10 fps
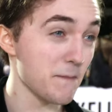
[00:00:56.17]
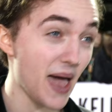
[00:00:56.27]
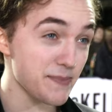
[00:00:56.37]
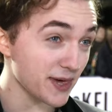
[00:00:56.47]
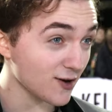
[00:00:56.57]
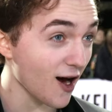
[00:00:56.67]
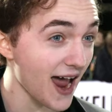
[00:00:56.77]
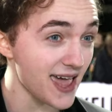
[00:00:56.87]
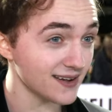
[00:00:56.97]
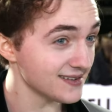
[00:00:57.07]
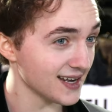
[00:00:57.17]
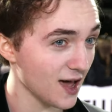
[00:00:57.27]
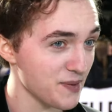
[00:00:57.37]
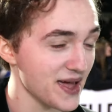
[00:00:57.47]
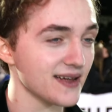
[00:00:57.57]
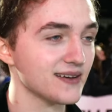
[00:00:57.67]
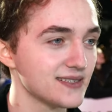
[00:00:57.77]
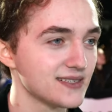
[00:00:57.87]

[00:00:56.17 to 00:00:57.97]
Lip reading: Maybe cry a little bit.